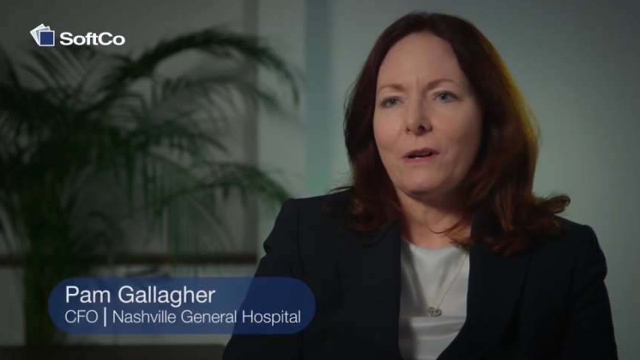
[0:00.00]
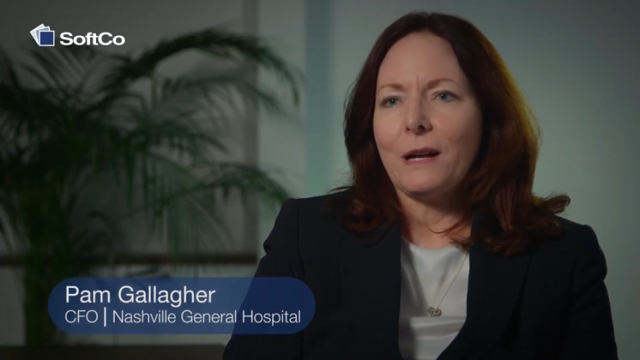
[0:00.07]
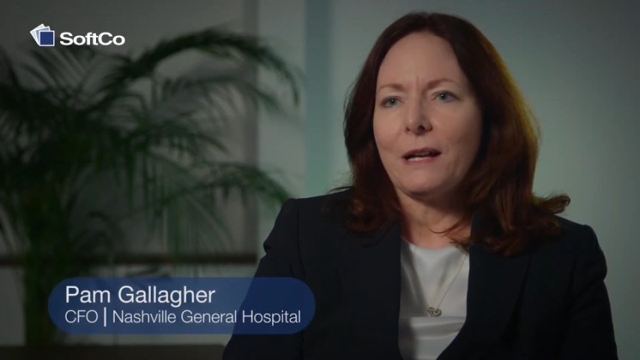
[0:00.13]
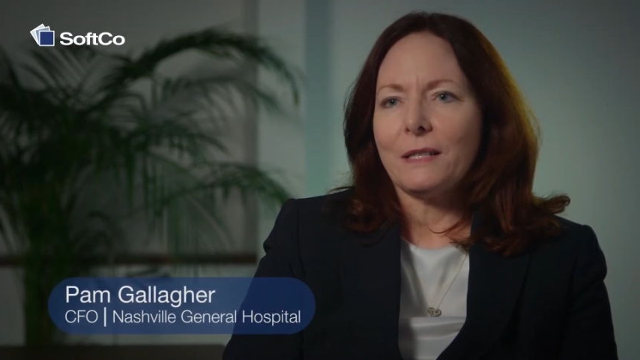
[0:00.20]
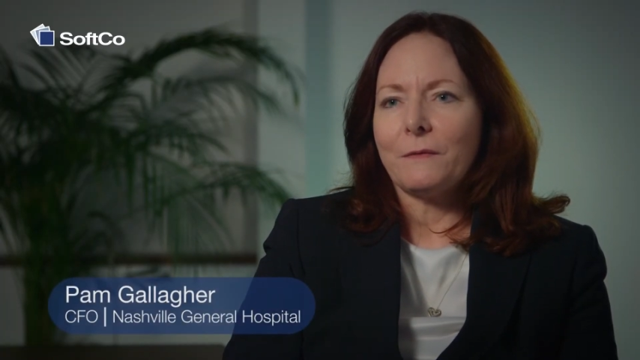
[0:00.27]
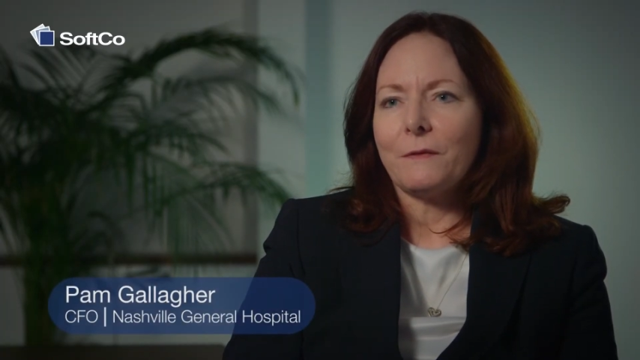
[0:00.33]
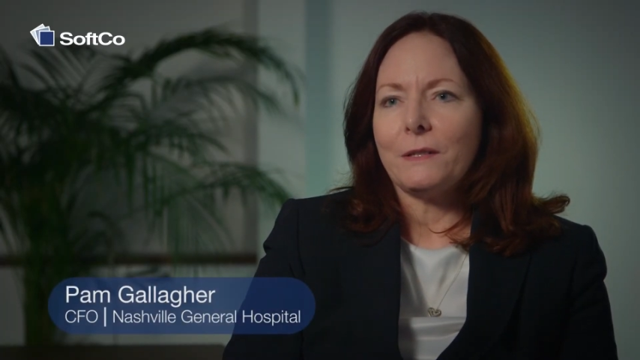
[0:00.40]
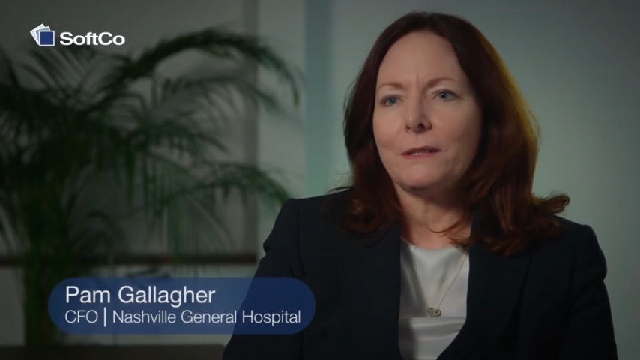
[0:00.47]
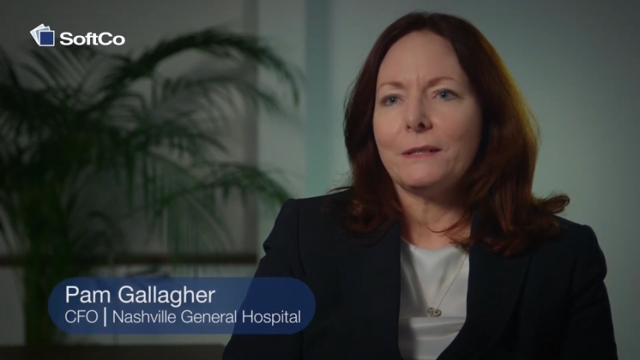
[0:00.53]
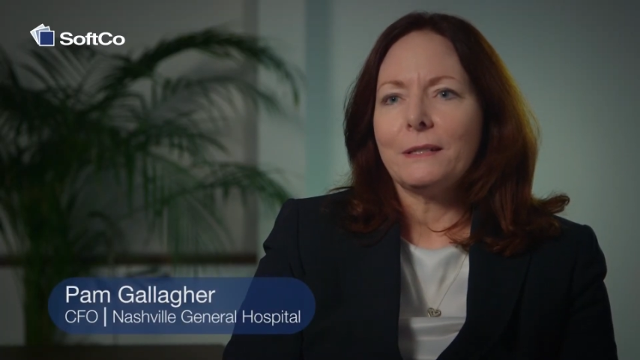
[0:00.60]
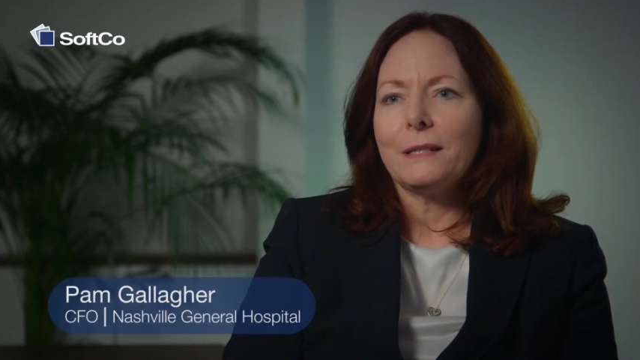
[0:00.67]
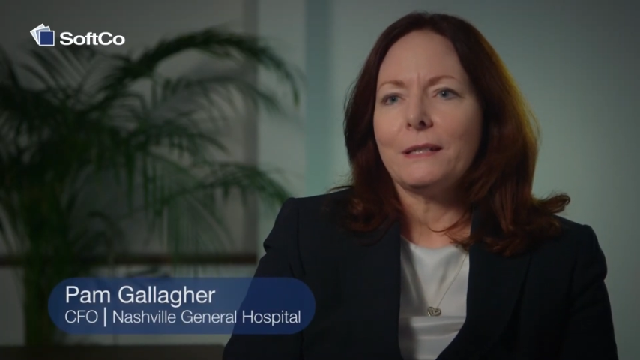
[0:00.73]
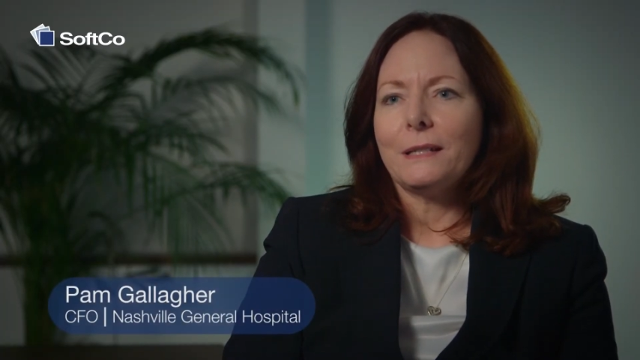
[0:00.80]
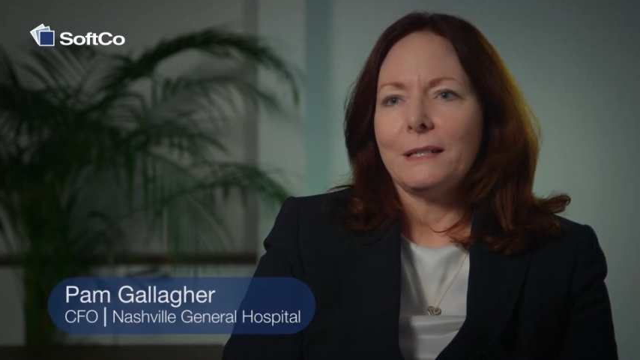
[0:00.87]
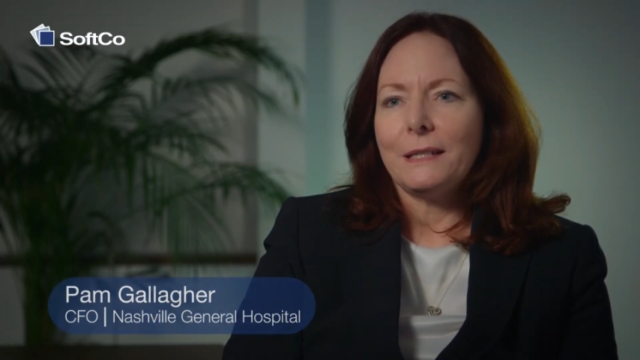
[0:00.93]
Hospital
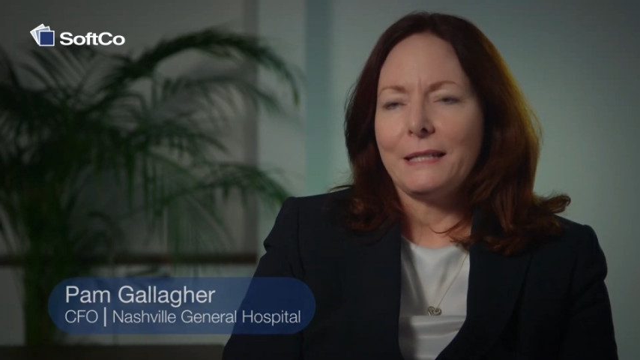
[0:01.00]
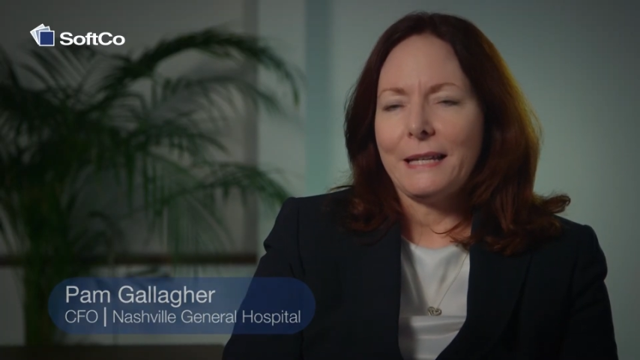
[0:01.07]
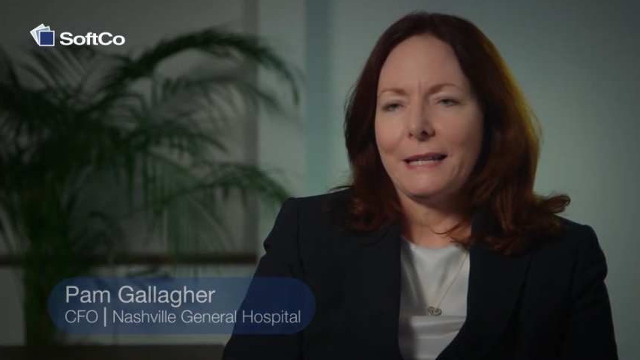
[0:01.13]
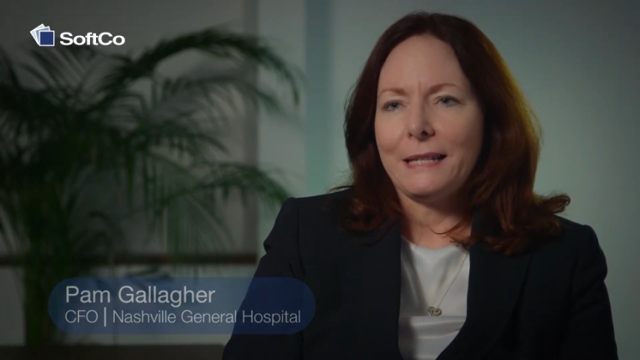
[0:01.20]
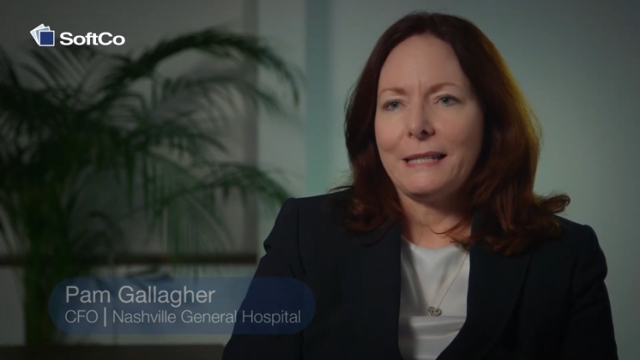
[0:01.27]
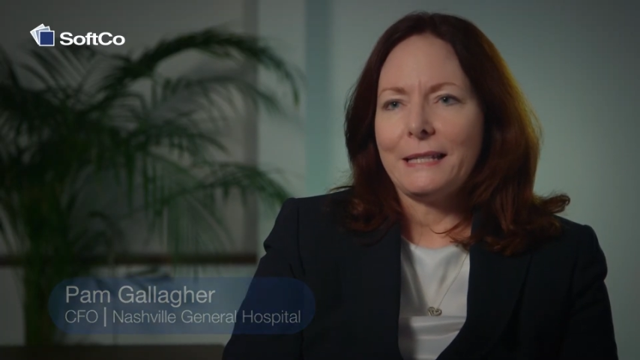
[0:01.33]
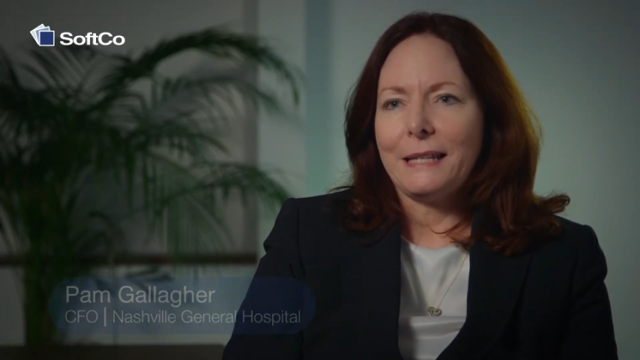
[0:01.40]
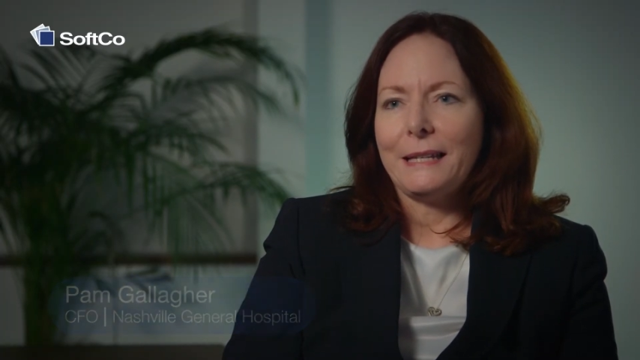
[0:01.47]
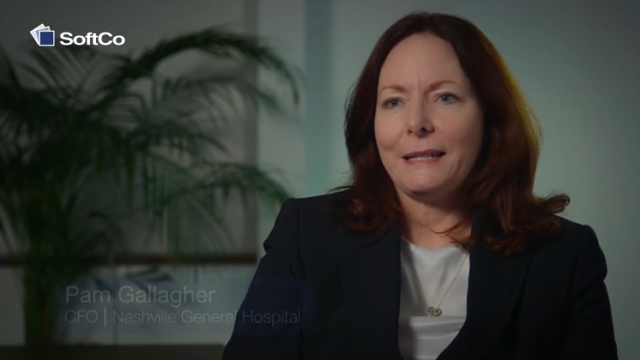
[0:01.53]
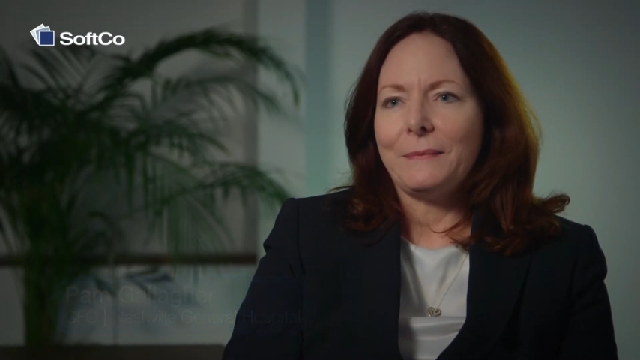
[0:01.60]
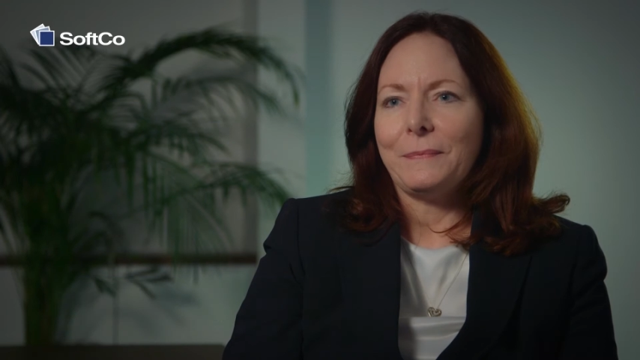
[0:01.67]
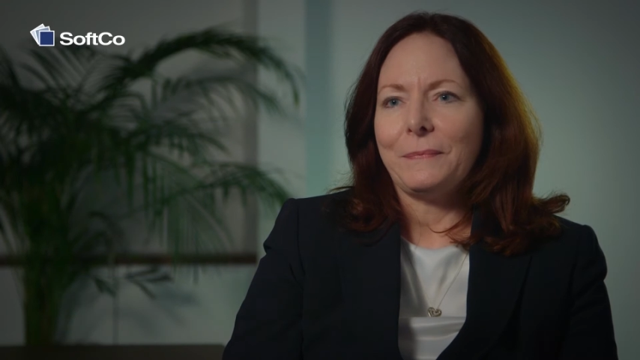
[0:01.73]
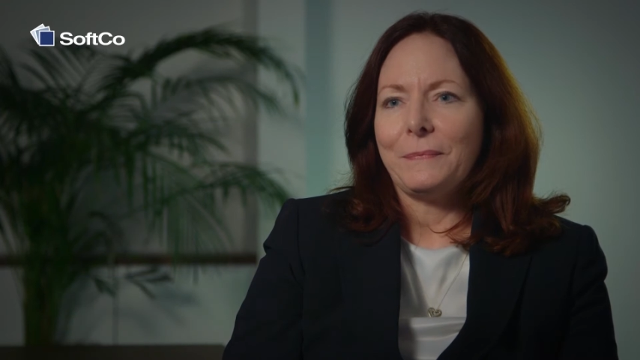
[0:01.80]
in Tennessee.